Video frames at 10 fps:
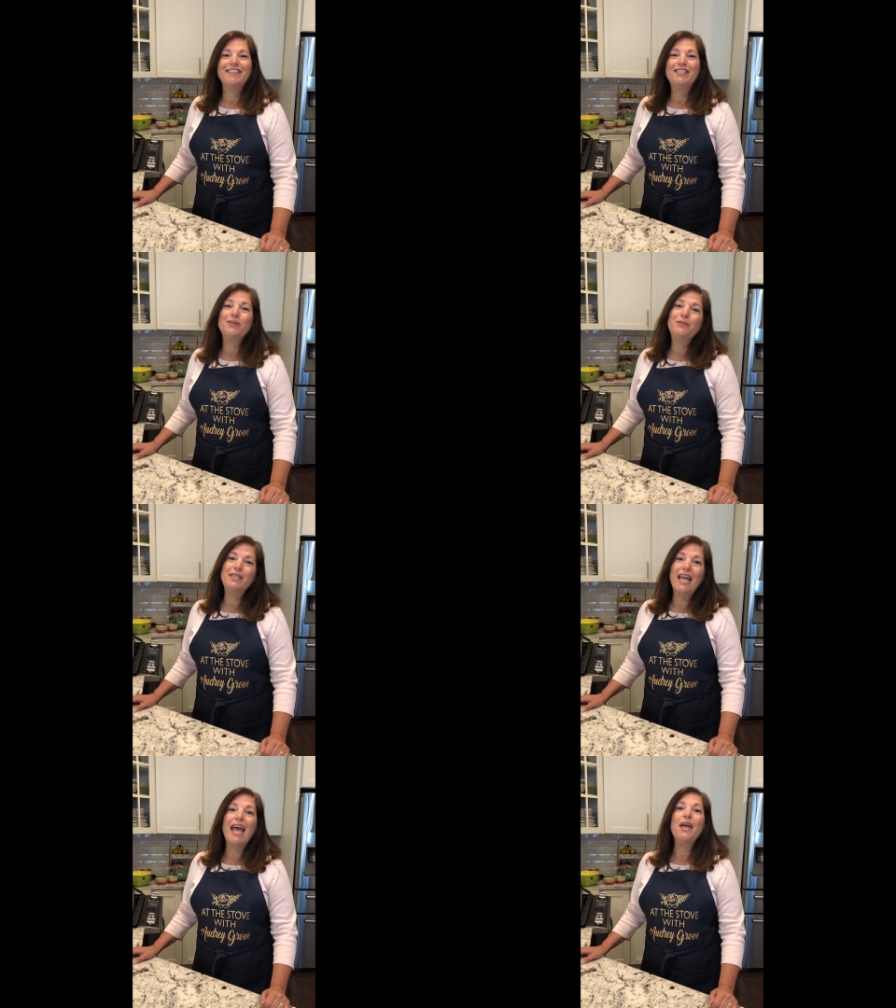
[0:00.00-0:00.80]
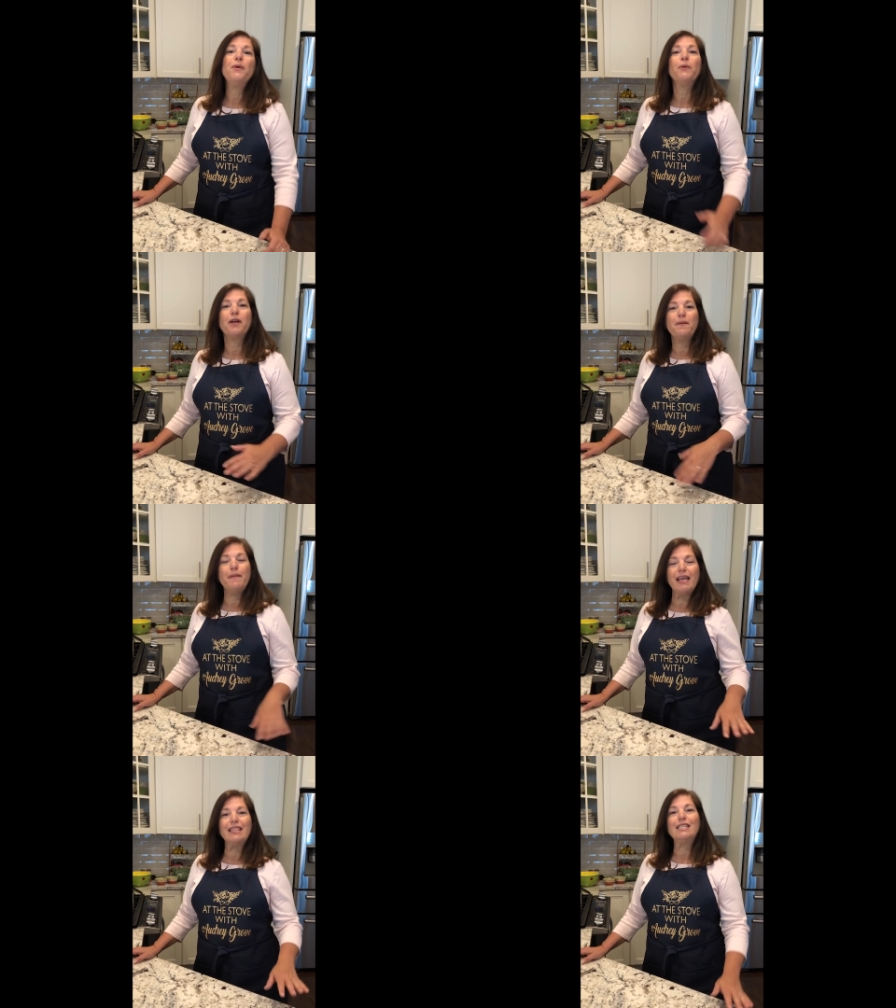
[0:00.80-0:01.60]
So today, we're gonna
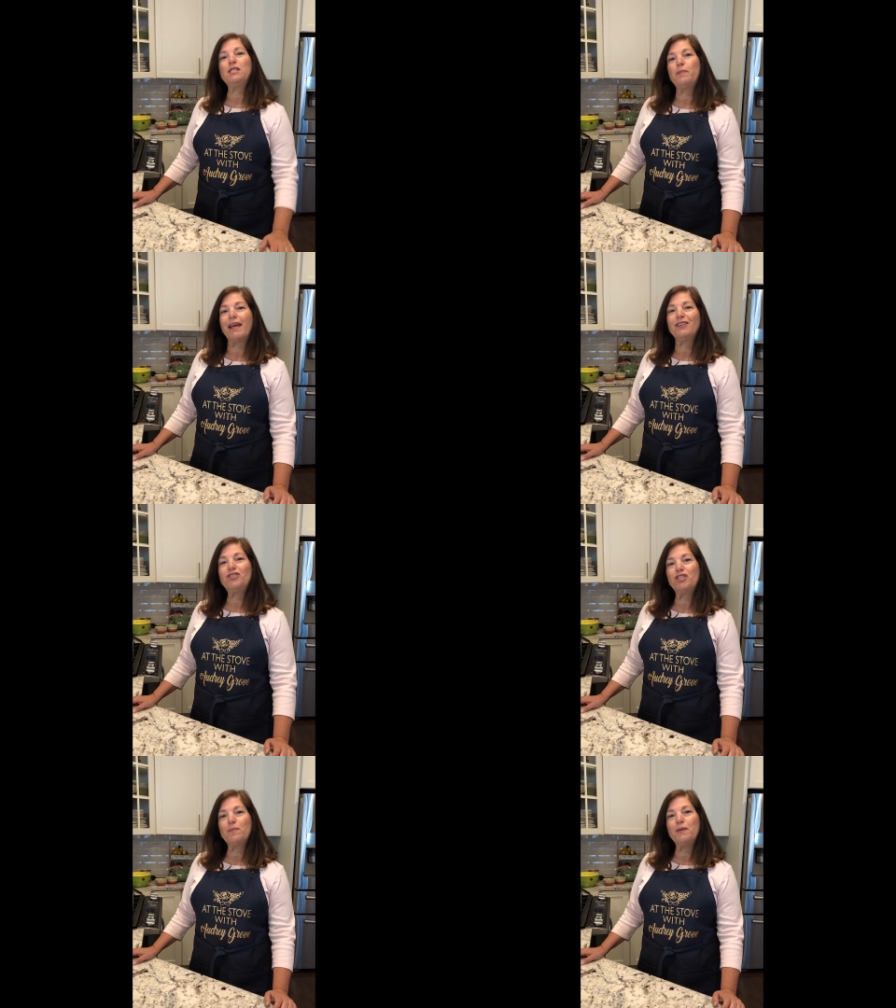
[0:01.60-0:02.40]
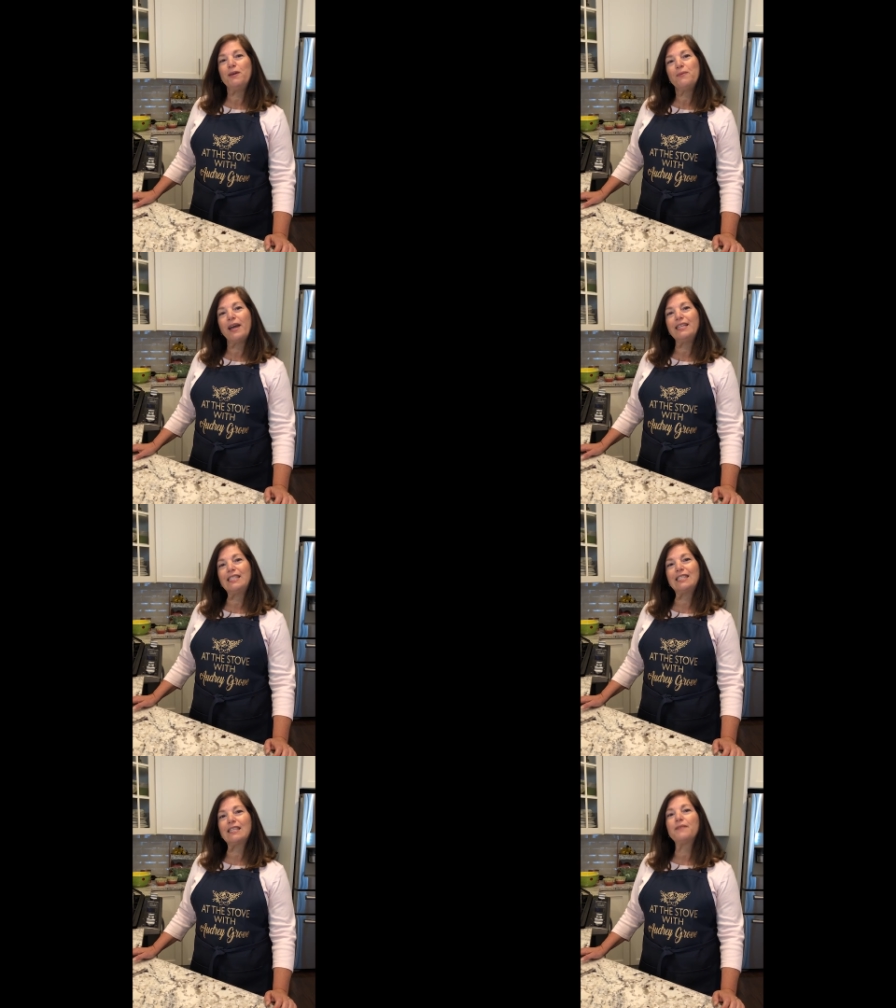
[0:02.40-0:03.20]
make this Spanish chickpea
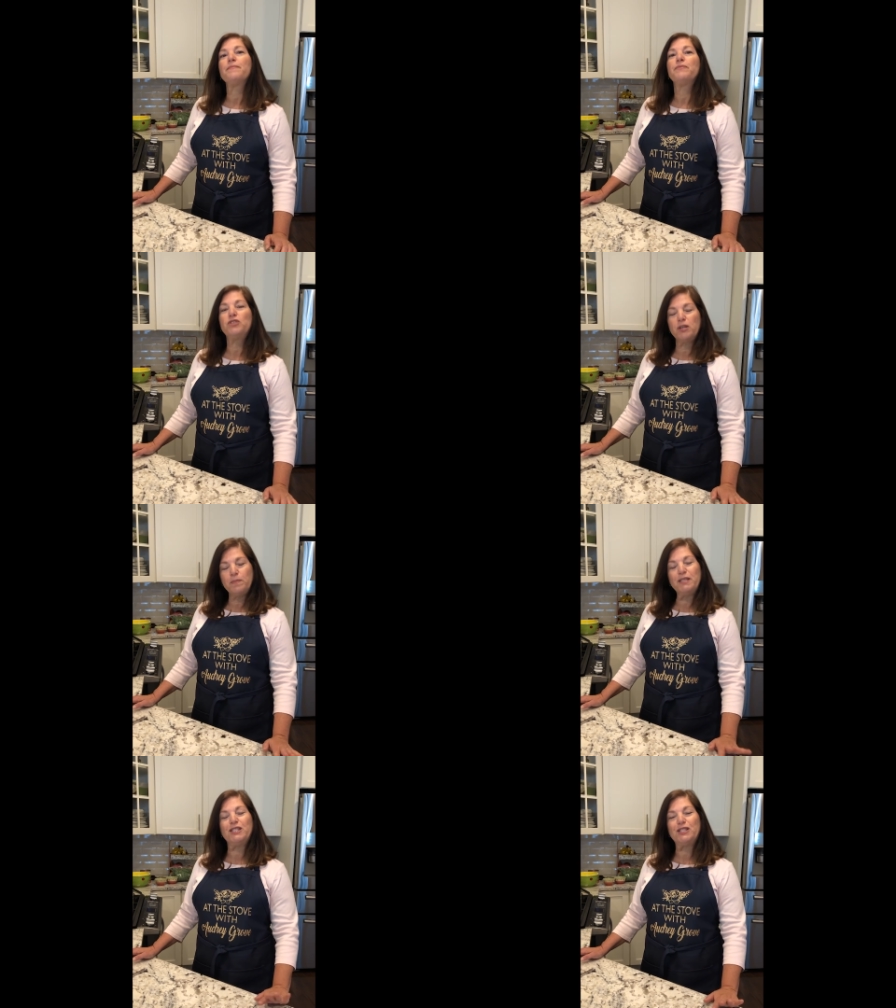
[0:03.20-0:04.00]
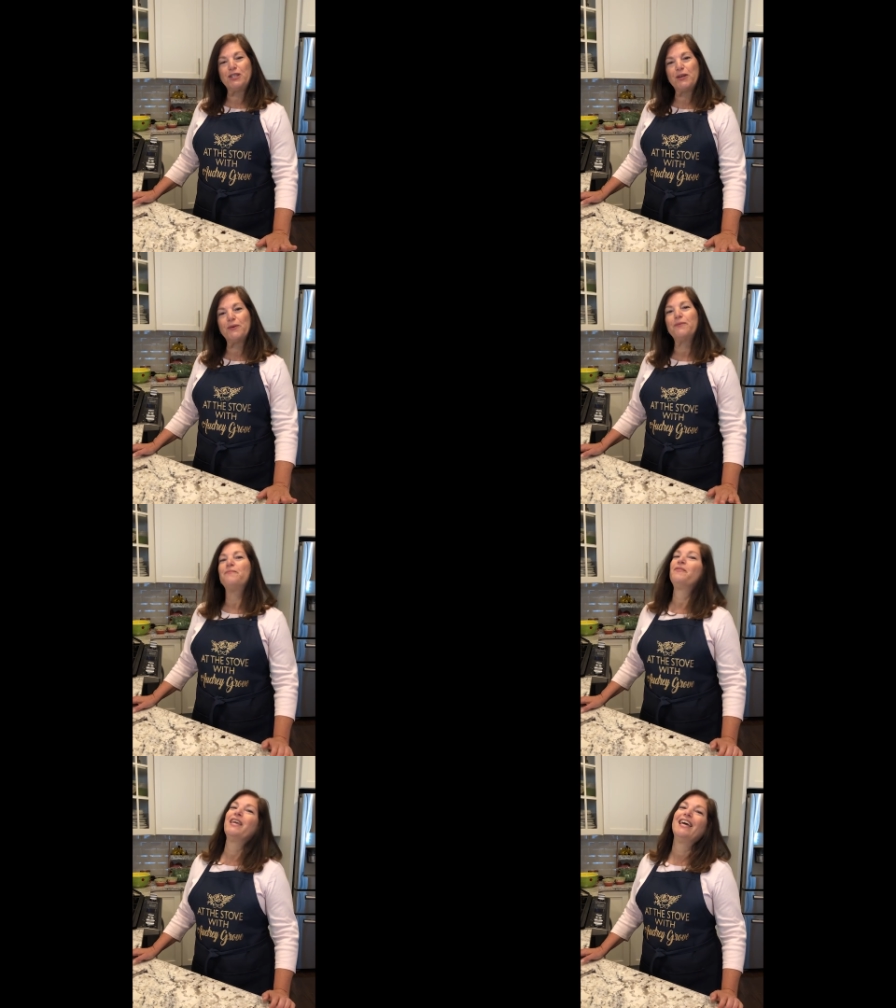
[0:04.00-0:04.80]
rice, chickpea stew,
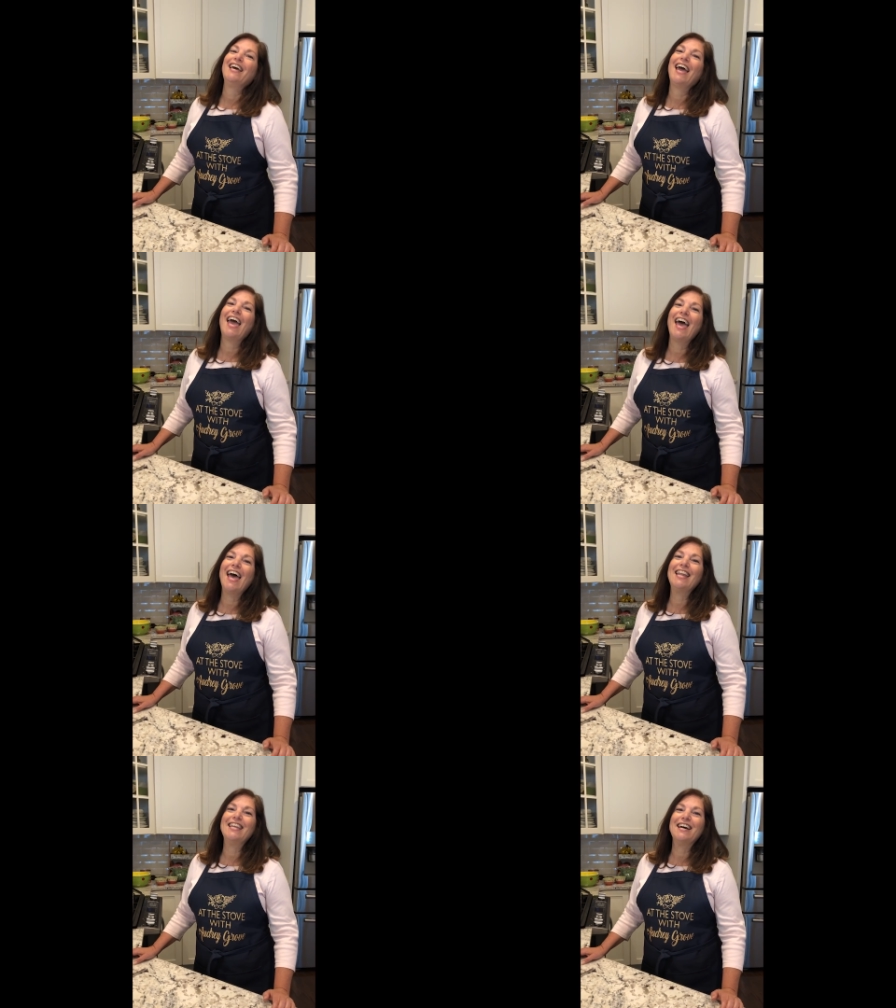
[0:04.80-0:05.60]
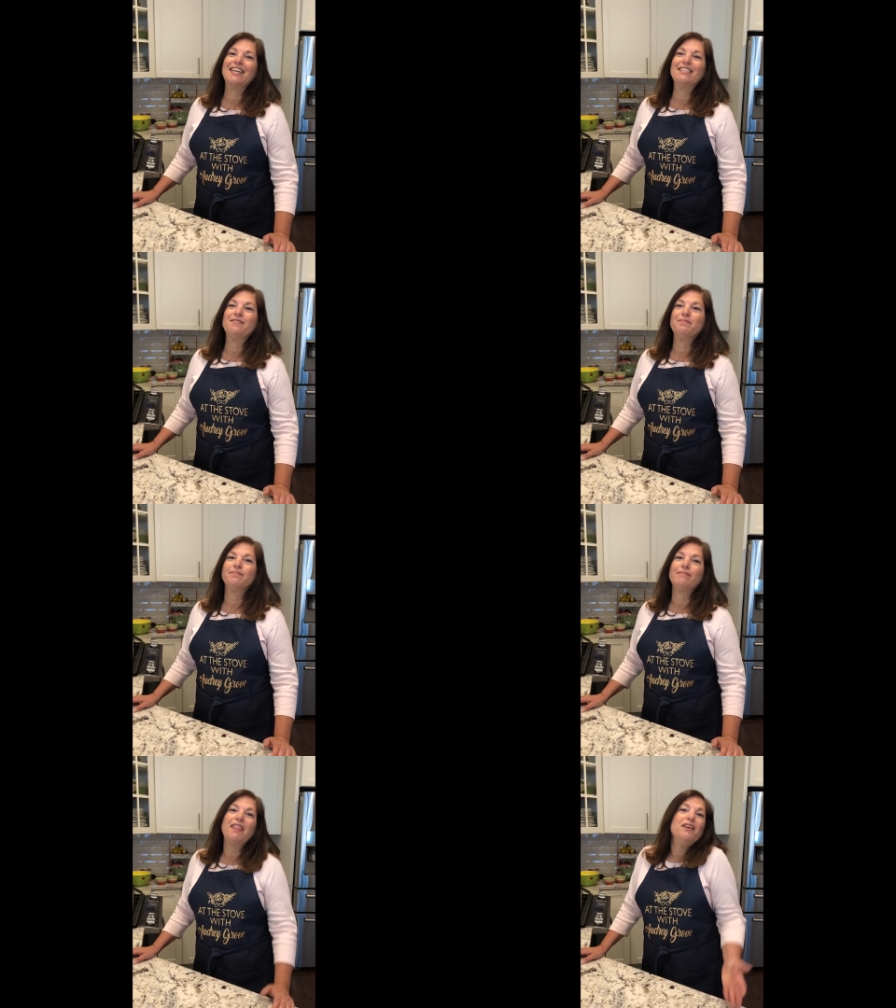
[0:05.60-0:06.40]
and uh,
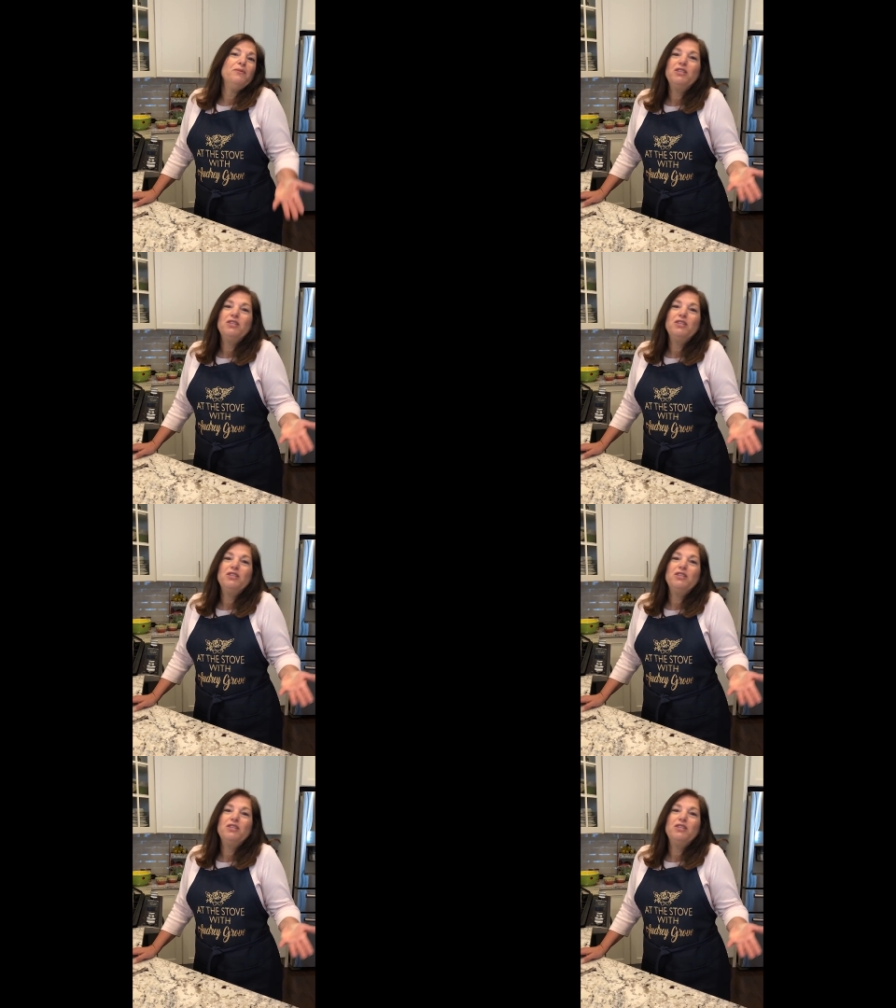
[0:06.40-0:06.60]
I think